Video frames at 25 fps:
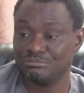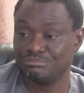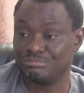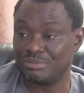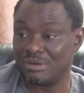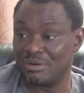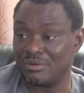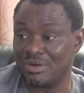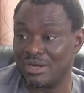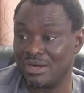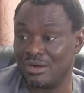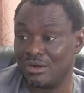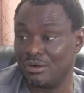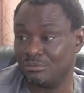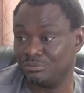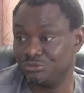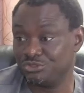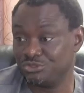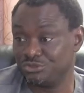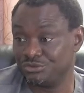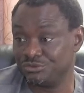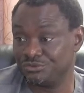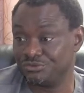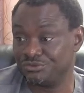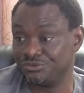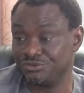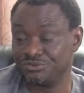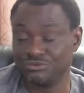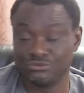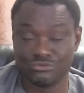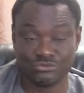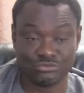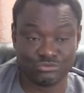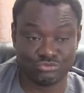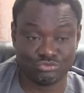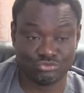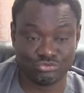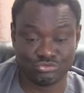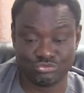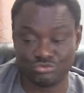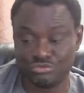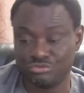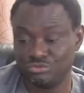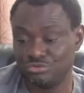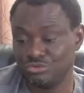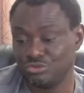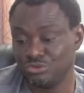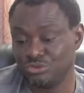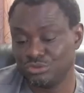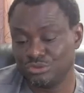power options to do
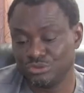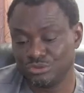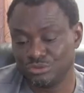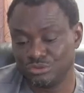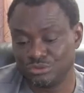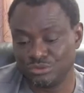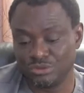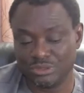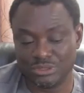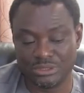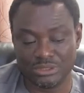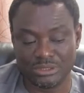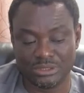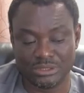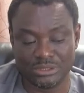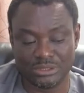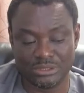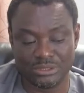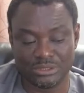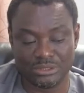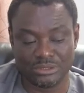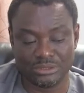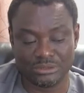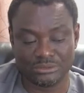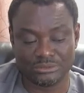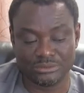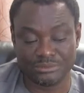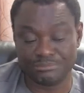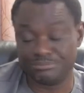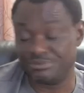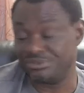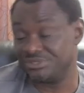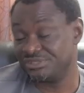the